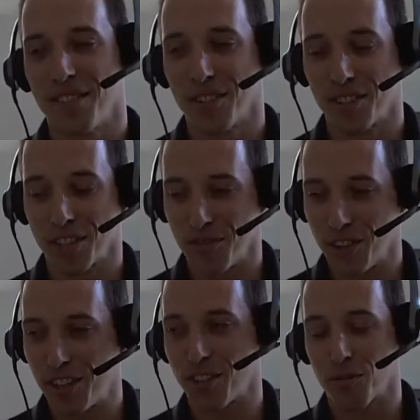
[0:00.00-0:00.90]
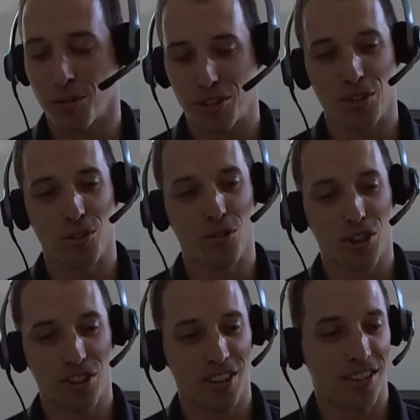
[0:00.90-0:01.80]
was convinced to switch to
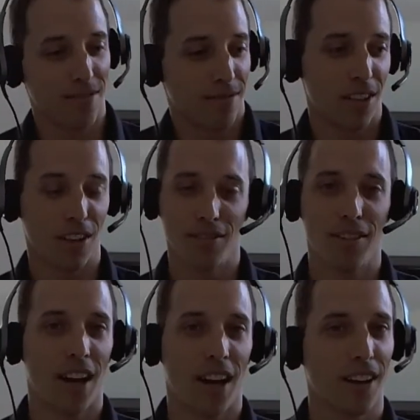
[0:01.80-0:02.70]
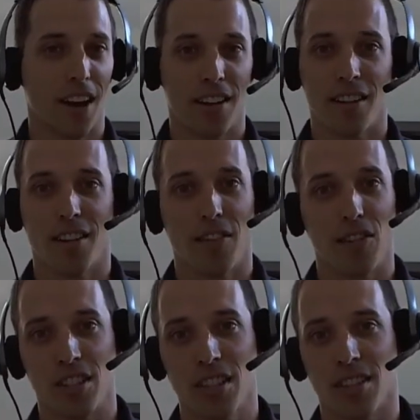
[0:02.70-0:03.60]
nutrition, and kind of got in there ever
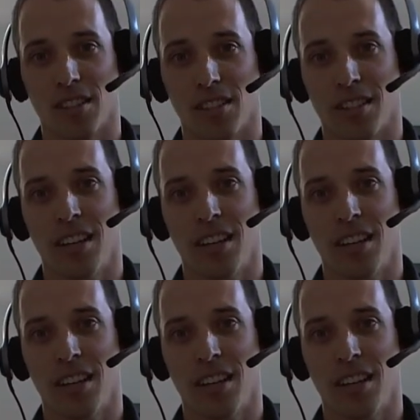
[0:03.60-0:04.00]
since.